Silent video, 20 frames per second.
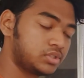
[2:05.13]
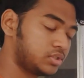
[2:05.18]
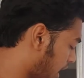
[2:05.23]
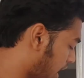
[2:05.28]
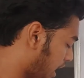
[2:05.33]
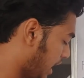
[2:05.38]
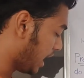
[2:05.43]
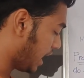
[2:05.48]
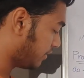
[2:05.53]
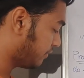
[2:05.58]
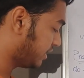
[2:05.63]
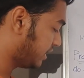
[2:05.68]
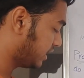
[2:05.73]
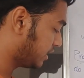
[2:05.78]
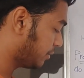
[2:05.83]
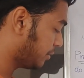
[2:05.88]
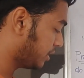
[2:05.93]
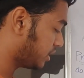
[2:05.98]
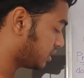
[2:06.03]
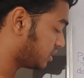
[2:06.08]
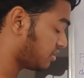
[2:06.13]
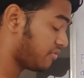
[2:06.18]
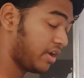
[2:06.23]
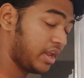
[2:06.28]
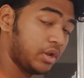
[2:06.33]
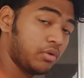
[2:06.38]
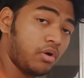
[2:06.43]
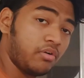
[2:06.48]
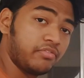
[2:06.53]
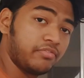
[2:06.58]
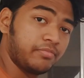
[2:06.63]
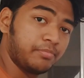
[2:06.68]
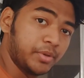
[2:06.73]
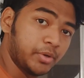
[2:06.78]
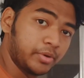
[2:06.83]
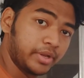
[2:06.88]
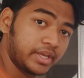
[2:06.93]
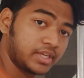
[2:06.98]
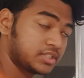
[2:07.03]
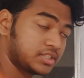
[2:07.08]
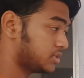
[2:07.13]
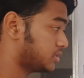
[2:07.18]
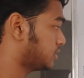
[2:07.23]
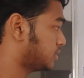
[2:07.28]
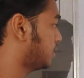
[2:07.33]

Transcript: And we decremented the value of mutex